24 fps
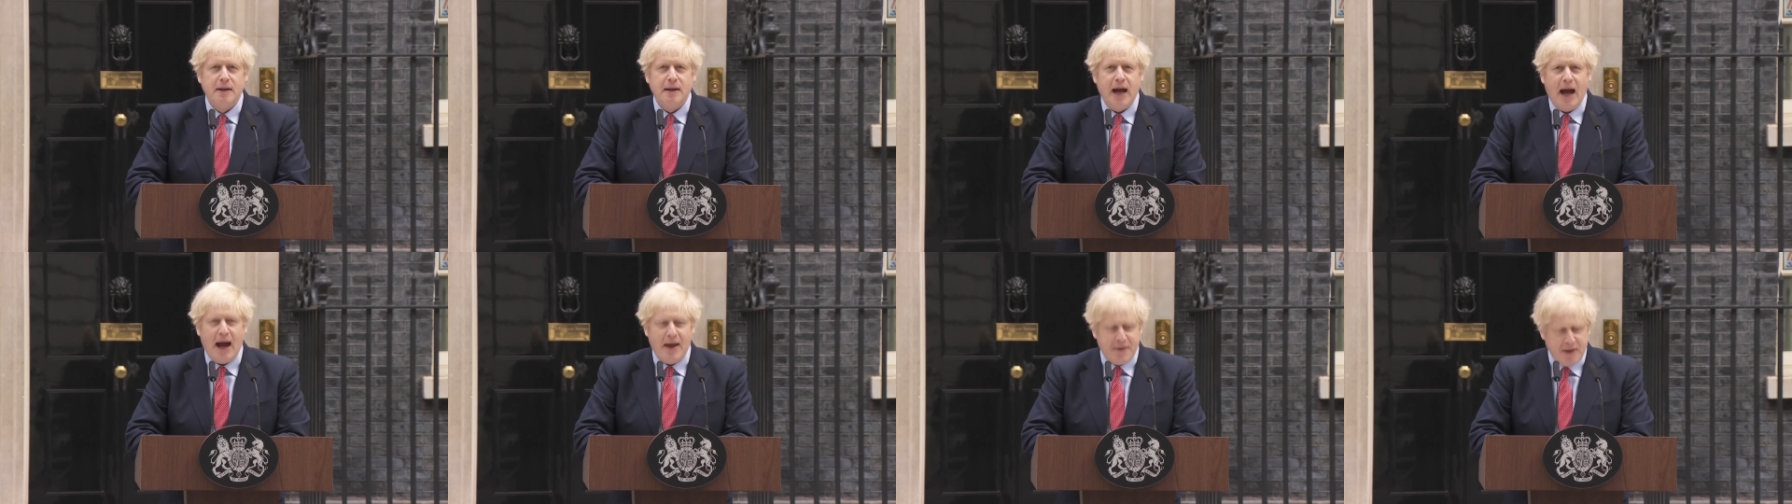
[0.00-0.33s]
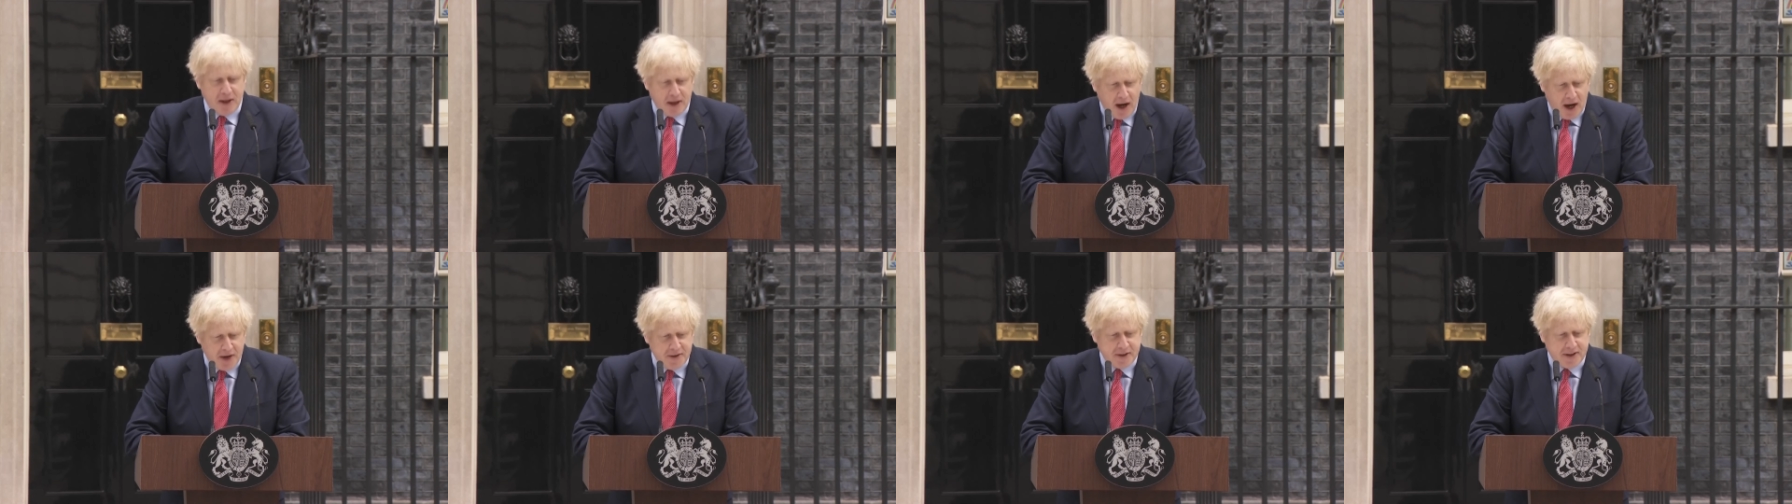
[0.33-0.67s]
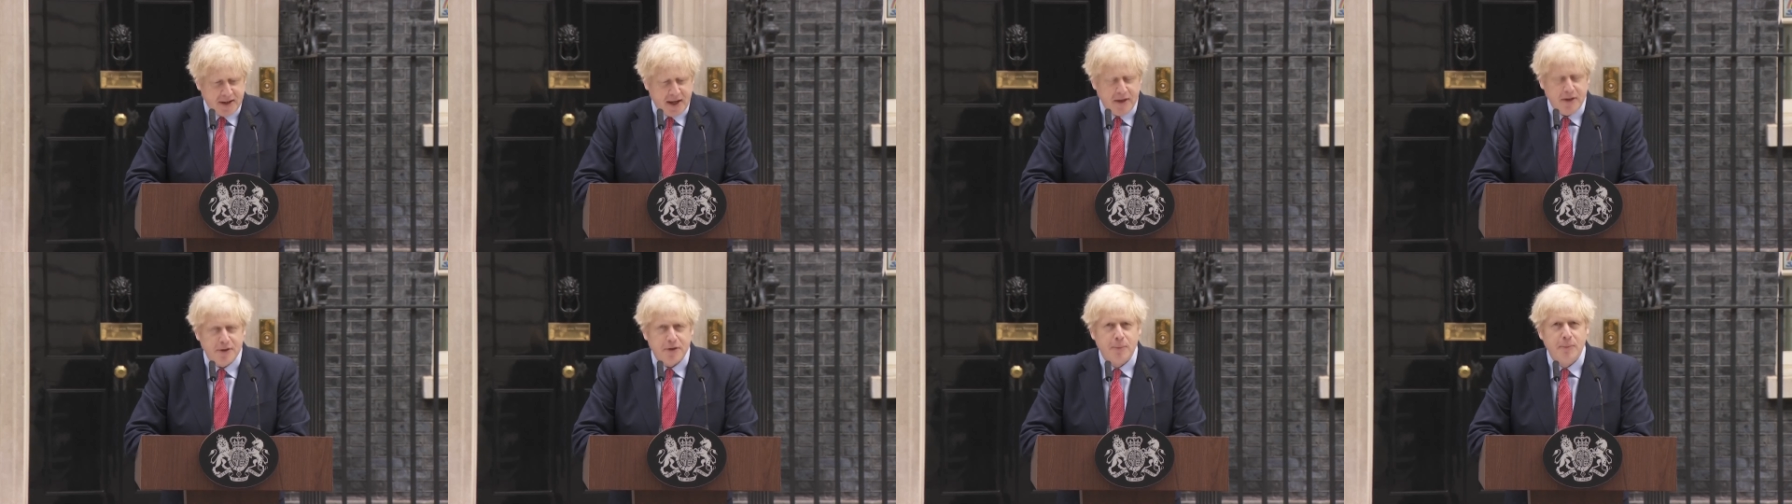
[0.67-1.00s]
and the United
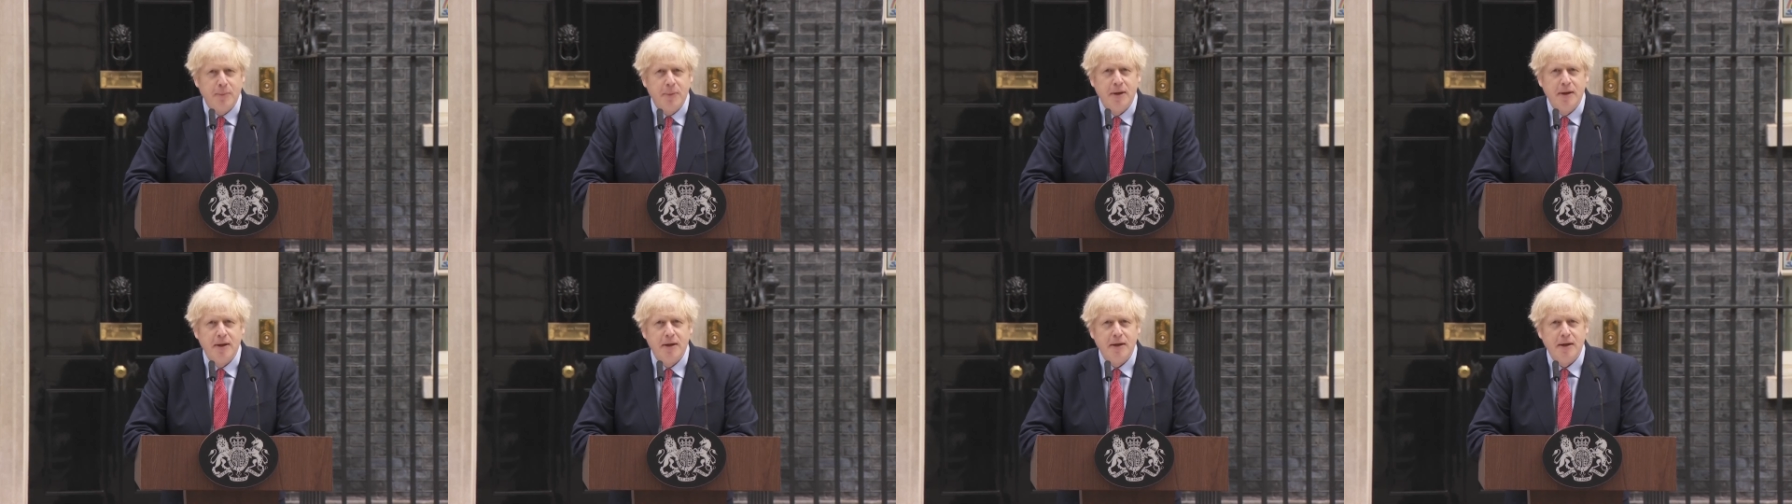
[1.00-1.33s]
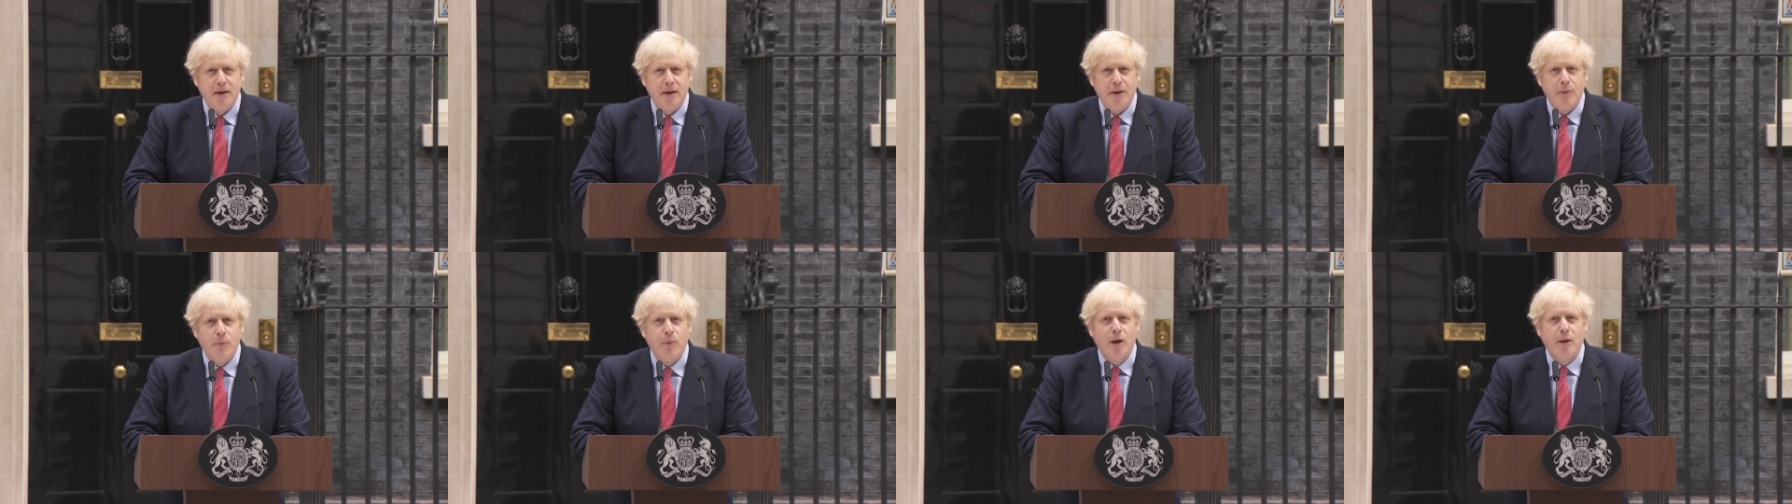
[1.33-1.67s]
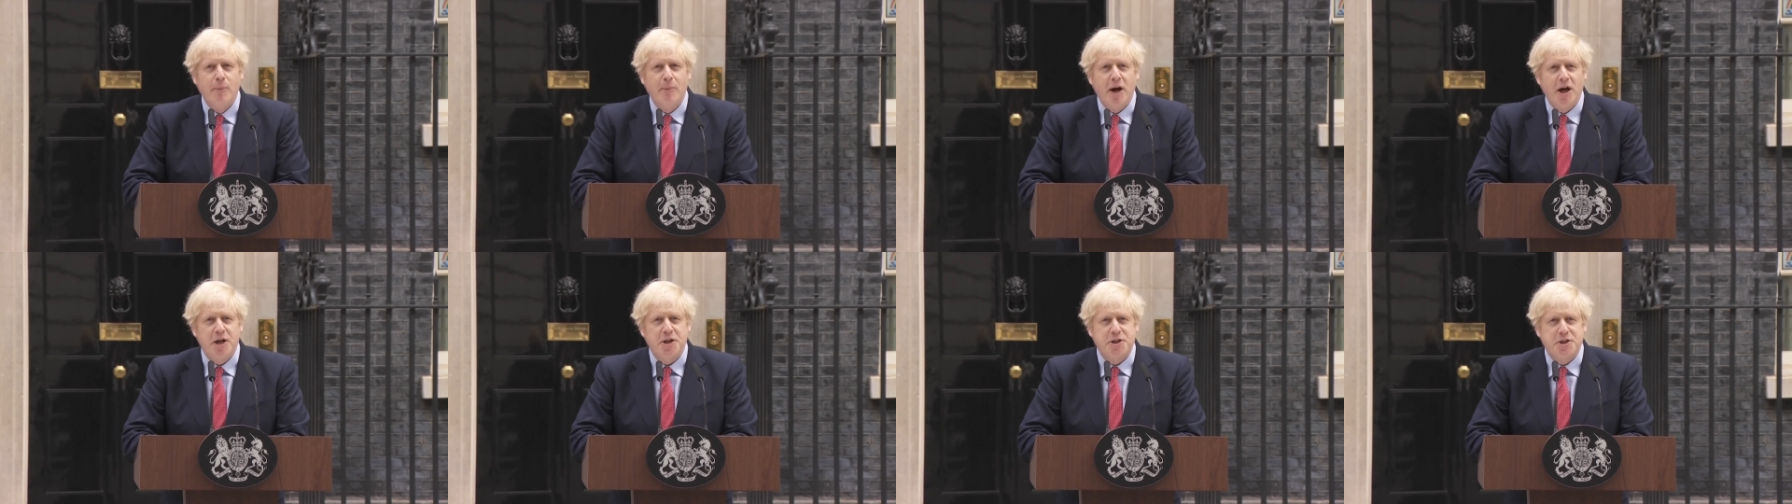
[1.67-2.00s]
Kingdom will
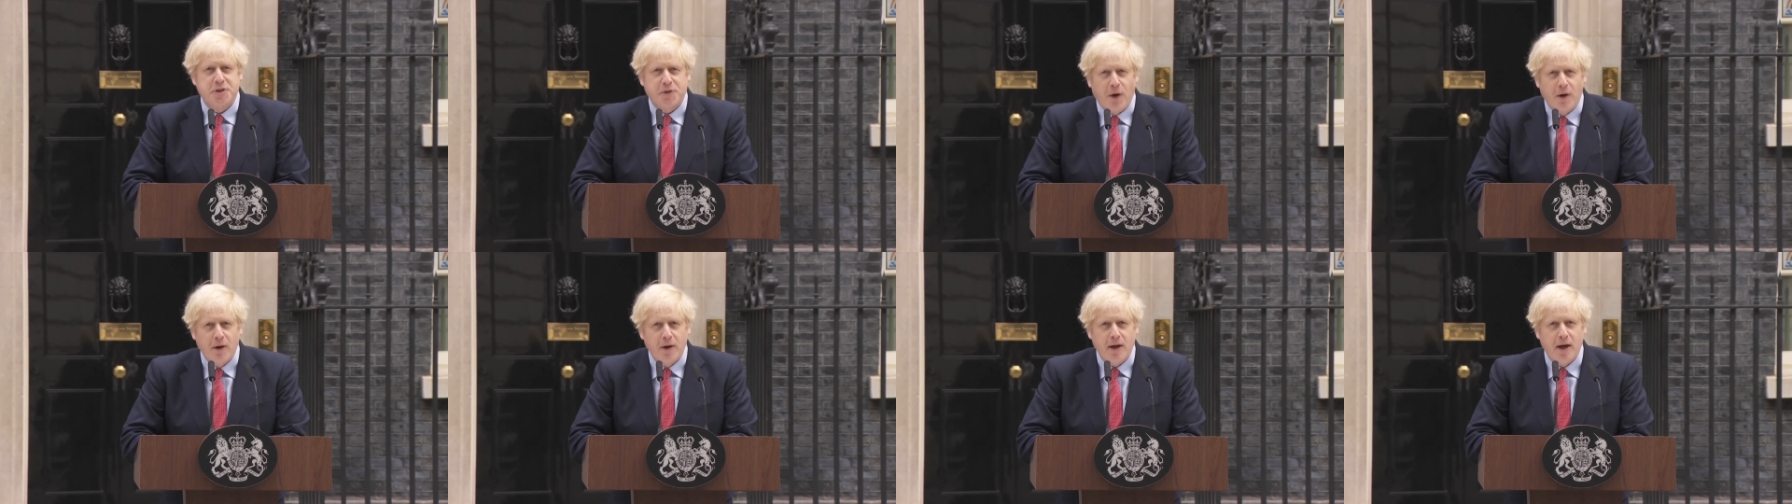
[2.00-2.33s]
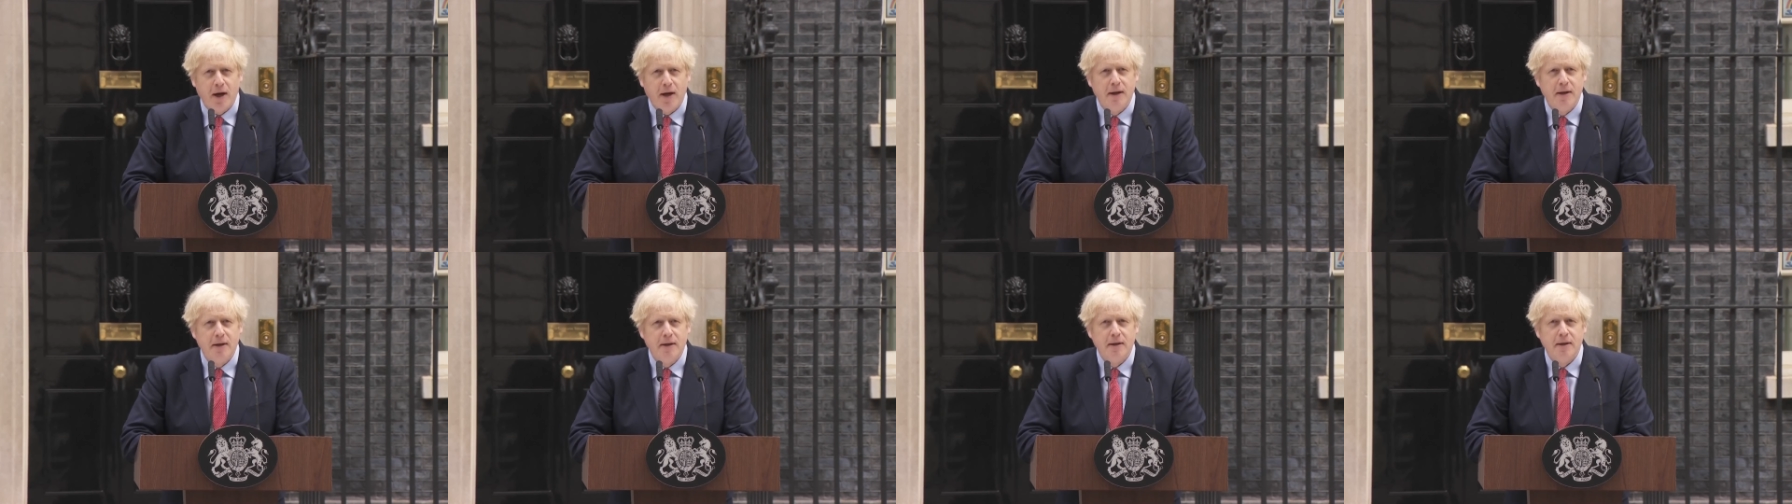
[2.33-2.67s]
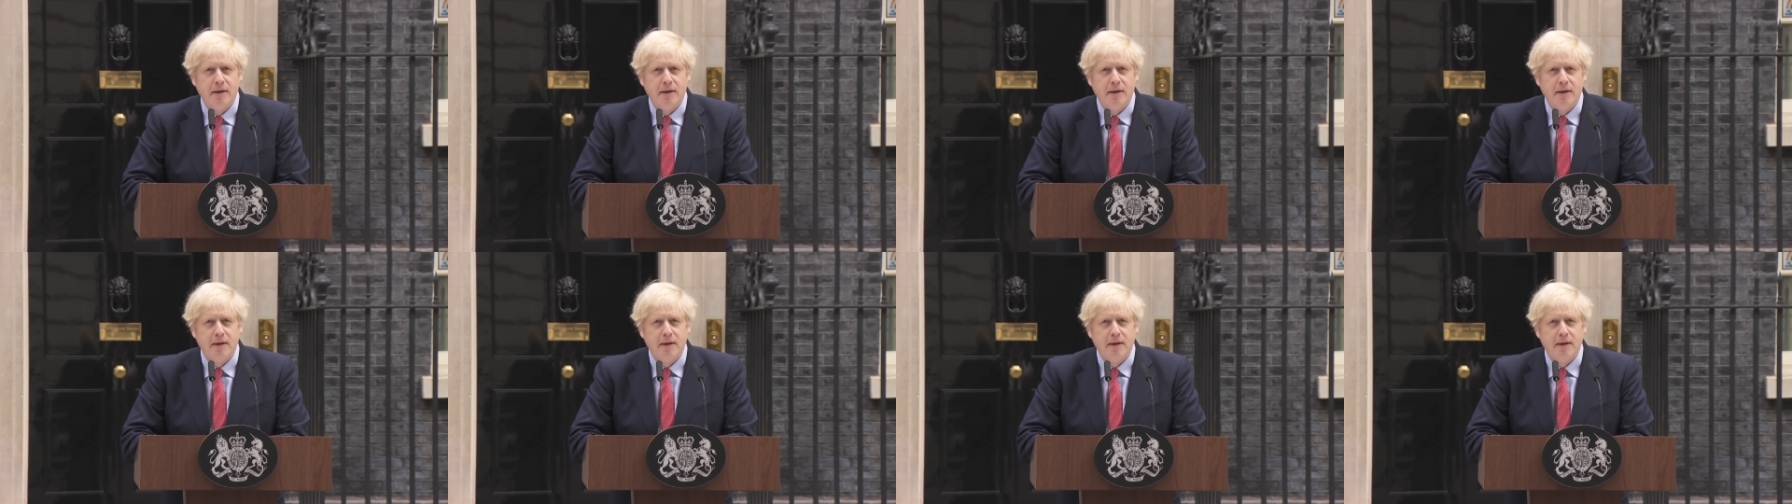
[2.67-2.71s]
emerge stronger